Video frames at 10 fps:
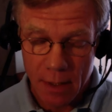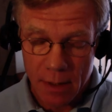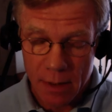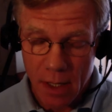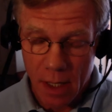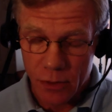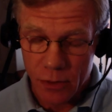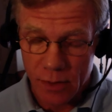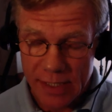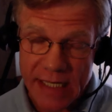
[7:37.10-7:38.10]

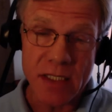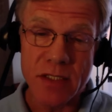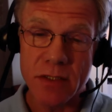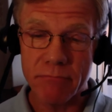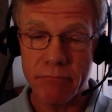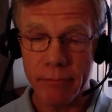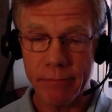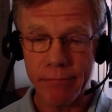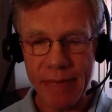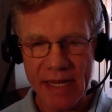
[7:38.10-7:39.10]
Dr. Eads,
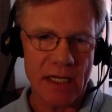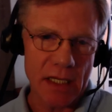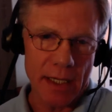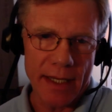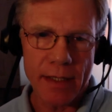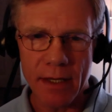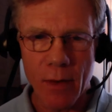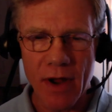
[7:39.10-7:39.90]
basically, you know.